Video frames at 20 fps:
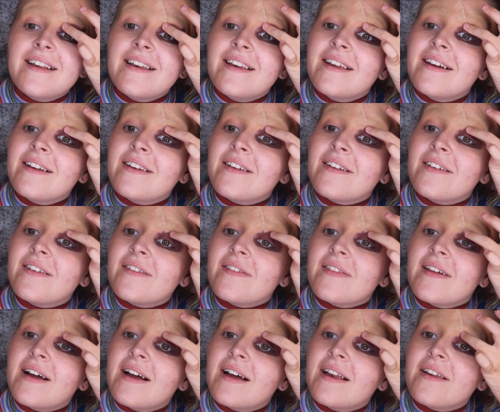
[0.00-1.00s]
no, don't do
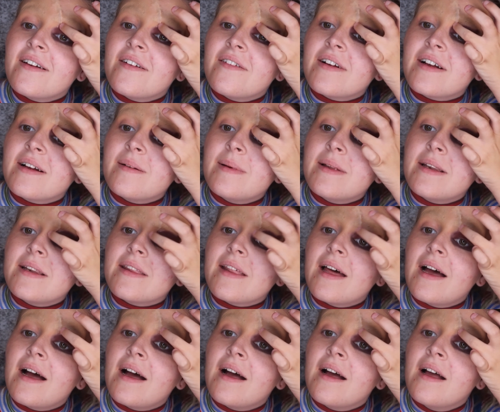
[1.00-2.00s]
that, I don't recommend
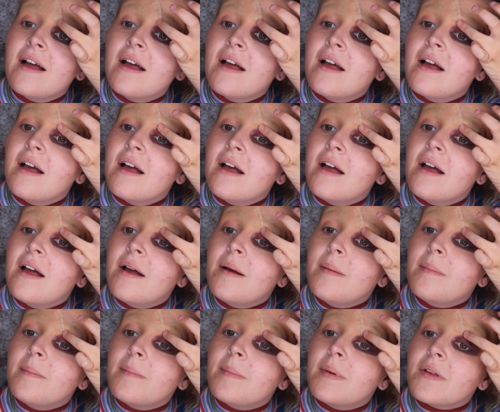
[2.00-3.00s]
that.
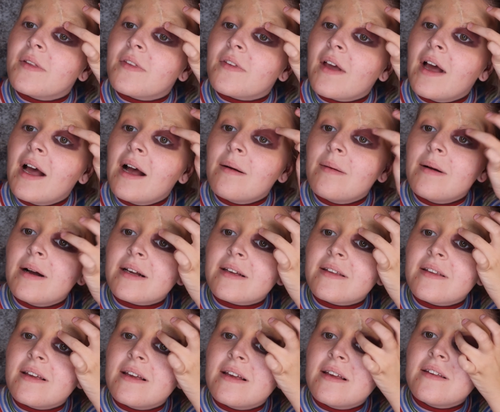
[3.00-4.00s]
But Scar
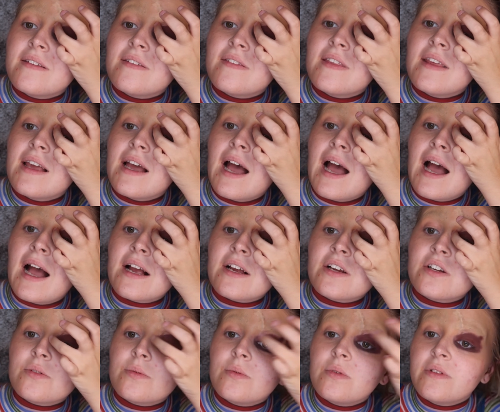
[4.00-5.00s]
Wax is the
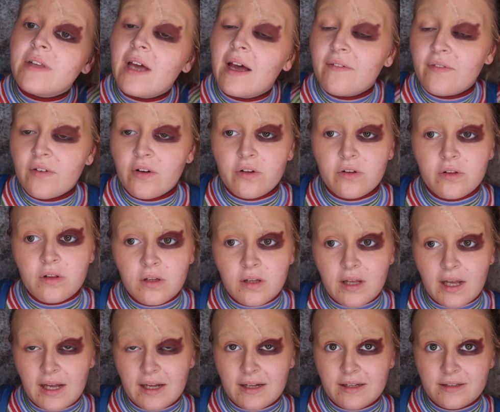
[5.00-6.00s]
actual devil,
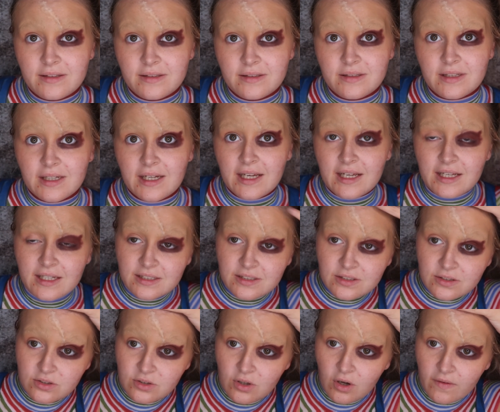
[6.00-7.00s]
and it is
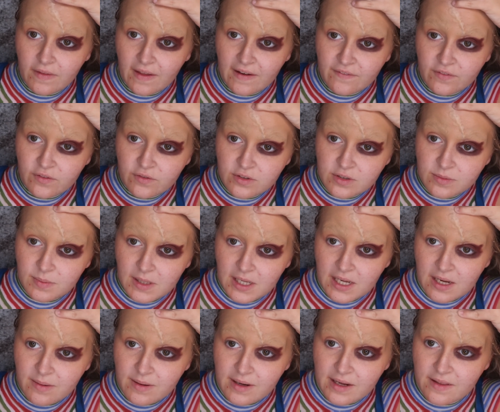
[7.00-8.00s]
not that fun to
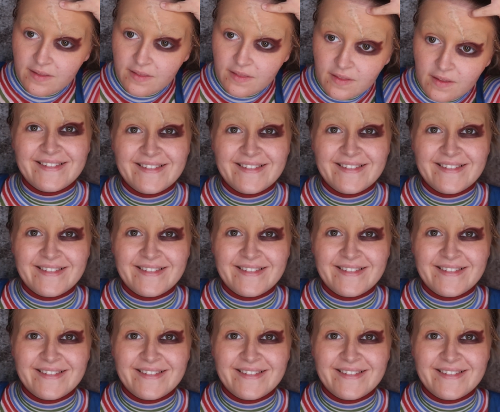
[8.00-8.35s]
play with.